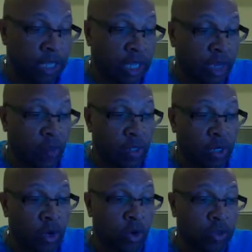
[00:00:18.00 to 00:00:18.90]
And when the
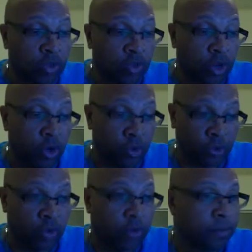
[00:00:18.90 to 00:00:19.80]
Lord saw
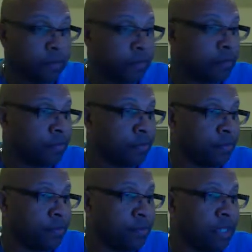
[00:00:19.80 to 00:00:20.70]
her,
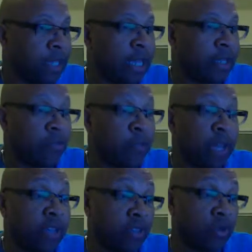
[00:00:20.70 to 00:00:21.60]
he had
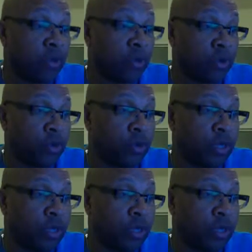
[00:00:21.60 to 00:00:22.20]
compassion on her,